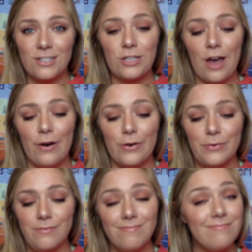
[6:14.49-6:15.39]

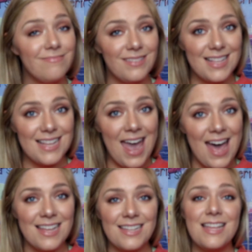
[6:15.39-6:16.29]
So
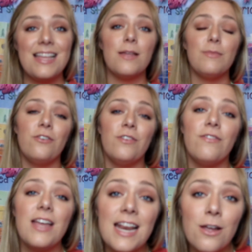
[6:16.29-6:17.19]
yeah, let me know if you
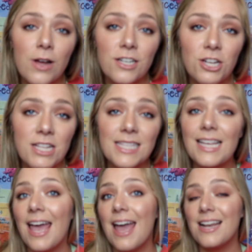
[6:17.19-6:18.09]
have any questions,
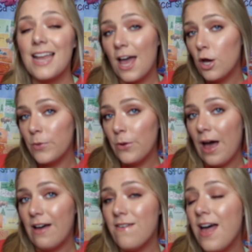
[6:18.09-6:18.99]
and I hope you
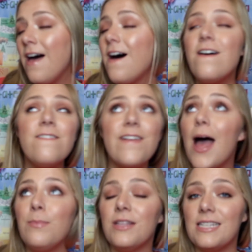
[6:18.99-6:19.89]
have a
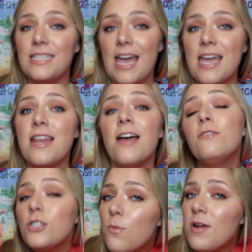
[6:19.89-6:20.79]
fabulous day and
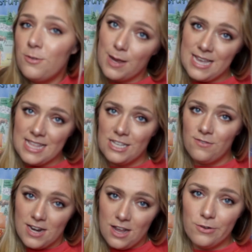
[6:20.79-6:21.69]
have so much making this
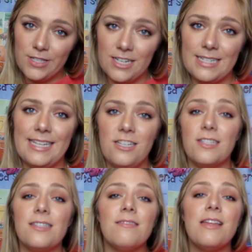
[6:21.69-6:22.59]
video. Seriously,
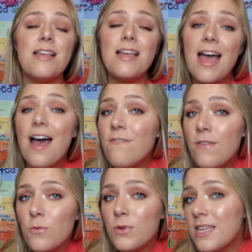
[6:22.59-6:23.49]
just have
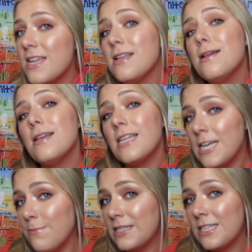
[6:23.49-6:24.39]
fun with it.
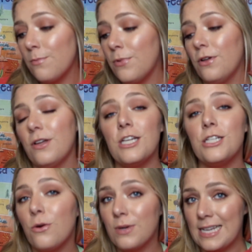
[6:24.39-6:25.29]
Keep it simple. You
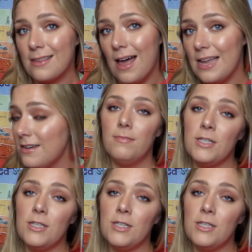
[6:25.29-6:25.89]
don't need a lot.